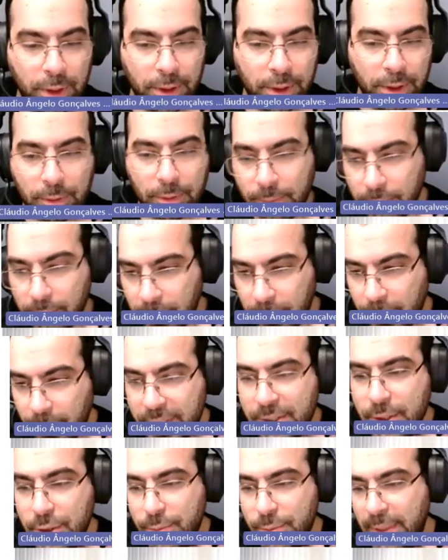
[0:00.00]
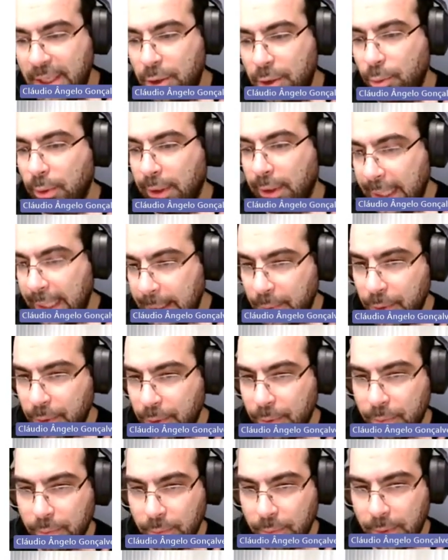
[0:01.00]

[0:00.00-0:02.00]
where the rest is manual labor.